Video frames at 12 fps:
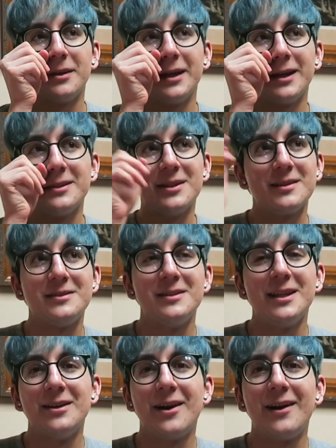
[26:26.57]
Like it just
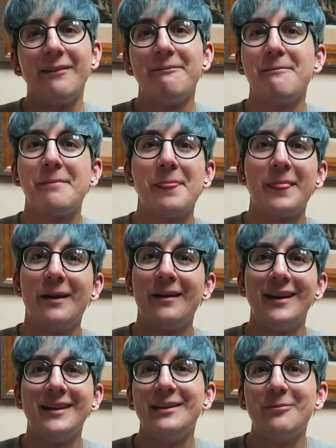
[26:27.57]
didn't
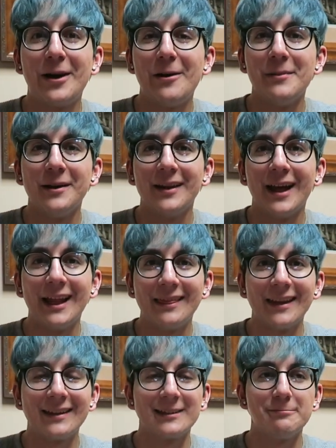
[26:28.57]
wow me. I
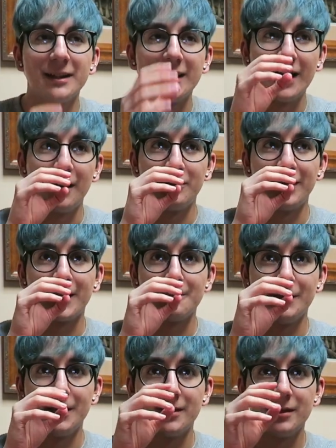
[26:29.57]
think something that I'd
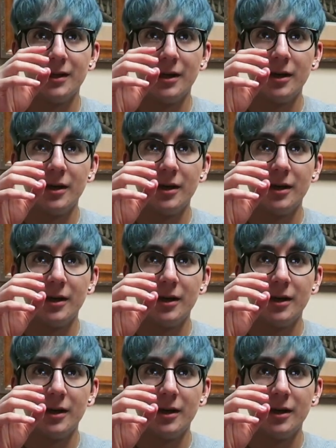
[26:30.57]
recommend